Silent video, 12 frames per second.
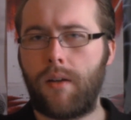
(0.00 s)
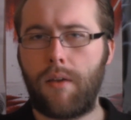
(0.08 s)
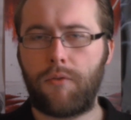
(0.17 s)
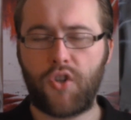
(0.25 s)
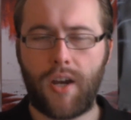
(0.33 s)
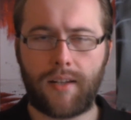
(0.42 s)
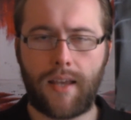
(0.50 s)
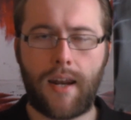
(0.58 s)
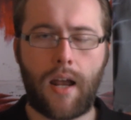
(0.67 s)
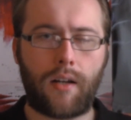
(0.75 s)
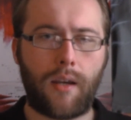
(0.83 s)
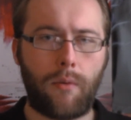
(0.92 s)
Check that
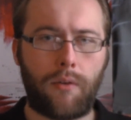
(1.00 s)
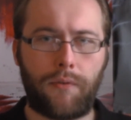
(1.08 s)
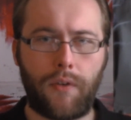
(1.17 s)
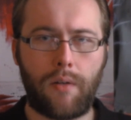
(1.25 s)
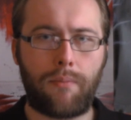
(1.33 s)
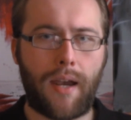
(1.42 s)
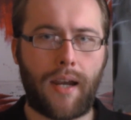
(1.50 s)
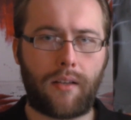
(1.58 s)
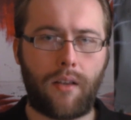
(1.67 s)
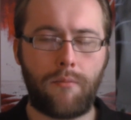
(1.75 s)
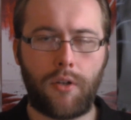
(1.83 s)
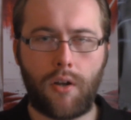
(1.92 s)
out. Give me feedback.
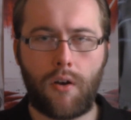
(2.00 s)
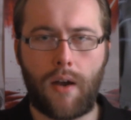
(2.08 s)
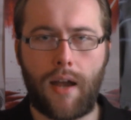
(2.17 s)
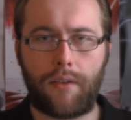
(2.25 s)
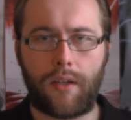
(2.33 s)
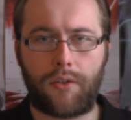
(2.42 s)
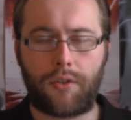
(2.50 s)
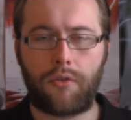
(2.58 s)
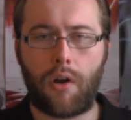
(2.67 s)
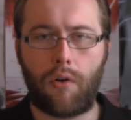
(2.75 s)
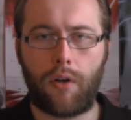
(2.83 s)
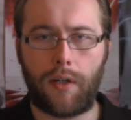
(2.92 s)
Let me know how that's
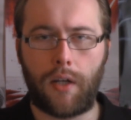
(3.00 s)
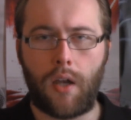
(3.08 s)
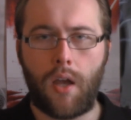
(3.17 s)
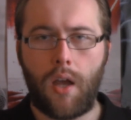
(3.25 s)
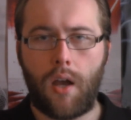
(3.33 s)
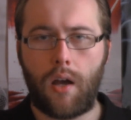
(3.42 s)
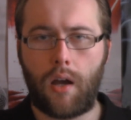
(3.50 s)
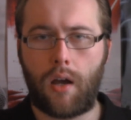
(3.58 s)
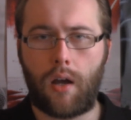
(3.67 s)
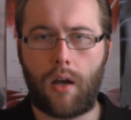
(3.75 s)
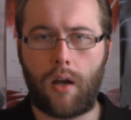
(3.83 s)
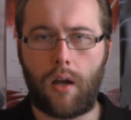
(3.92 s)
going.
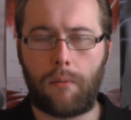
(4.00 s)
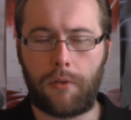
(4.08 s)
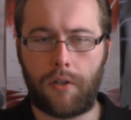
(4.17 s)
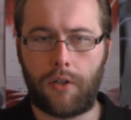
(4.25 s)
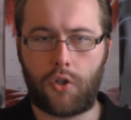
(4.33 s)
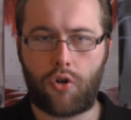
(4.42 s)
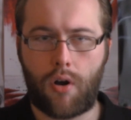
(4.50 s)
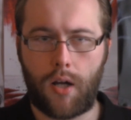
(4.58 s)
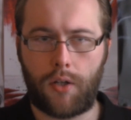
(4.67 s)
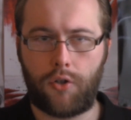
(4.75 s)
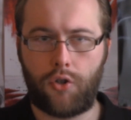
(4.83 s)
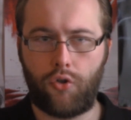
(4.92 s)
I'm going to
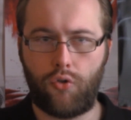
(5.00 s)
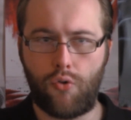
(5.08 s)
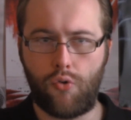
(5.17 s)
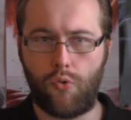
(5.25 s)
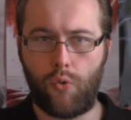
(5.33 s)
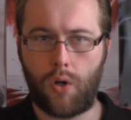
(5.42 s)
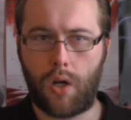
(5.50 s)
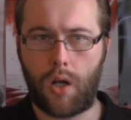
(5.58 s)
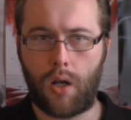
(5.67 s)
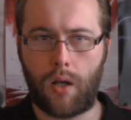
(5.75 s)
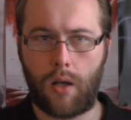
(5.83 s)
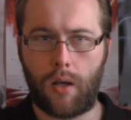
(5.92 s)
try
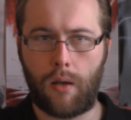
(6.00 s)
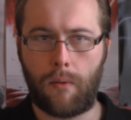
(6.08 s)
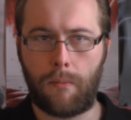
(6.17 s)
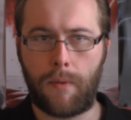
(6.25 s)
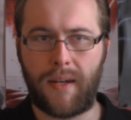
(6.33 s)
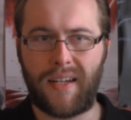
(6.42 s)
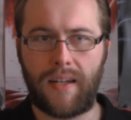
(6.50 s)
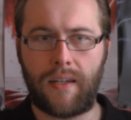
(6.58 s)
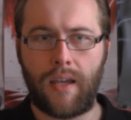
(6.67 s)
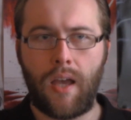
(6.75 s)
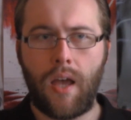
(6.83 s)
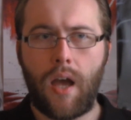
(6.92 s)
to make it
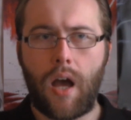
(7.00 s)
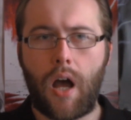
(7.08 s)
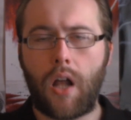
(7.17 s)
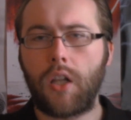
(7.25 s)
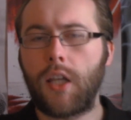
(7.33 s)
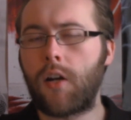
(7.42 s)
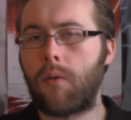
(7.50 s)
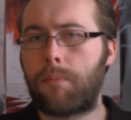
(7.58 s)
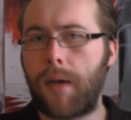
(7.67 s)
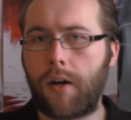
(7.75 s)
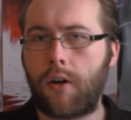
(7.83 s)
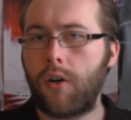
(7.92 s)
a little
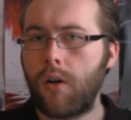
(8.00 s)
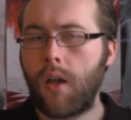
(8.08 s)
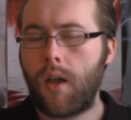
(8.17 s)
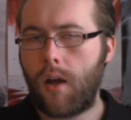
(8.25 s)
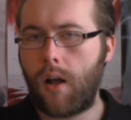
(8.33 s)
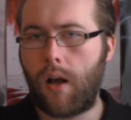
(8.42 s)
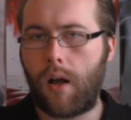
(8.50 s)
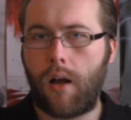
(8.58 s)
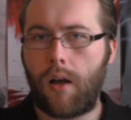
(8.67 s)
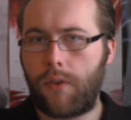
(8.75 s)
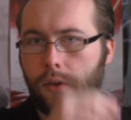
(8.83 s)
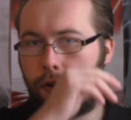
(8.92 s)
better
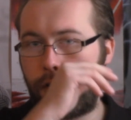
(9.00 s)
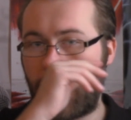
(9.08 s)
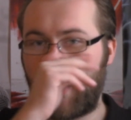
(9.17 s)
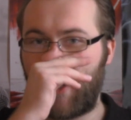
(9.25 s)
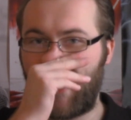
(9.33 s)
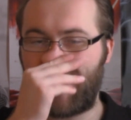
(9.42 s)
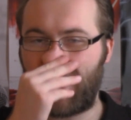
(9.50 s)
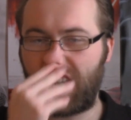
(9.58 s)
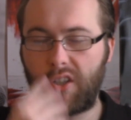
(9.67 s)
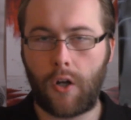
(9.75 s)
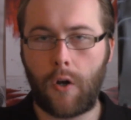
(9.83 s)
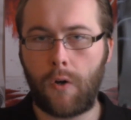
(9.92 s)
the second
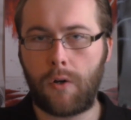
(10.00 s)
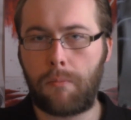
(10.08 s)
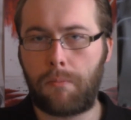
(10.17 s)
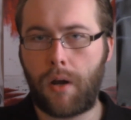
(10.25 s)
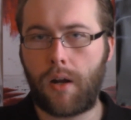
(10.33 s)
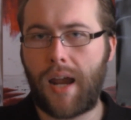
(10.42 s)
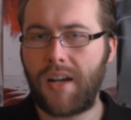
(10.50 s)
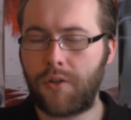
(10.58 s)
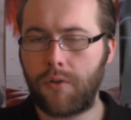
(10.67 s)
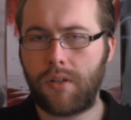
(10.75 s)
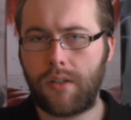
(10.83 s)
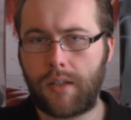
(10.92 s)
episode, but I
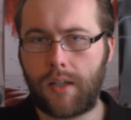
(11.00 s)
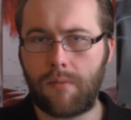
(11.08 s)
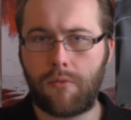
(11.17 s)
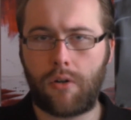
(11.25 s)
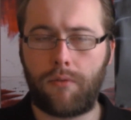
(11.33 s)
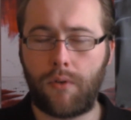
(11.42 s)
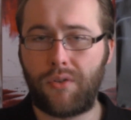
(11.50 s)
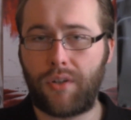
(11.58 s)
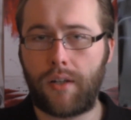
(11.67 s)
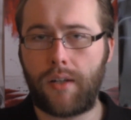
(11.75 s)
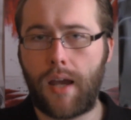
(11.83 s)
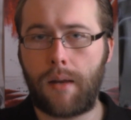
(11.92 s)
do need to get more views
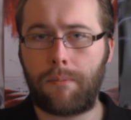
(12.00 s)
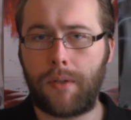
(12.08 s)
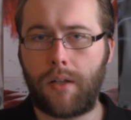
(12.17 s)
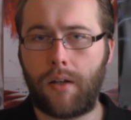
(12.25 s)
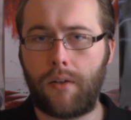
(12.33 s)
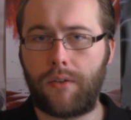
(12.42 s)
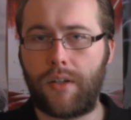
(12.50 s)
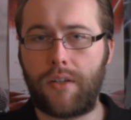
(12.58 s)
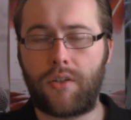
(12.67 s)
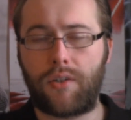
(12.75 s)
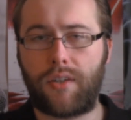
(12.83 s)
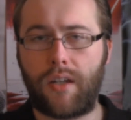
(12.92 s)
on that because it
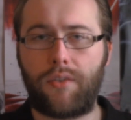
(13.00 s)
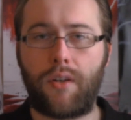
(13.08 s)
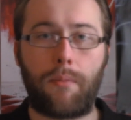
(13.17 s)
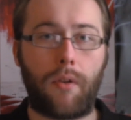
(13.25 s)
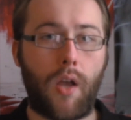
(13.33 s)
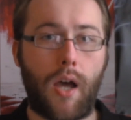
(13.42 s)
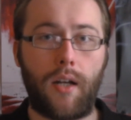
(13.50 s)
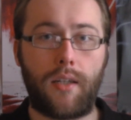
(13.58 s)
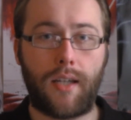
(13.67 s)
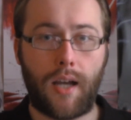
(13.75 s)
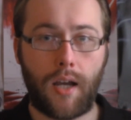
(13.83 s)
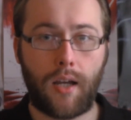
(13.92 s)
just takes up a lot of
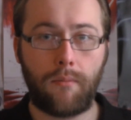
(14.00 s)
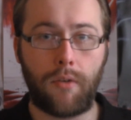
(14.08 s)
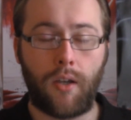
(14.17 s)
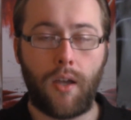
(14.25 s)
time.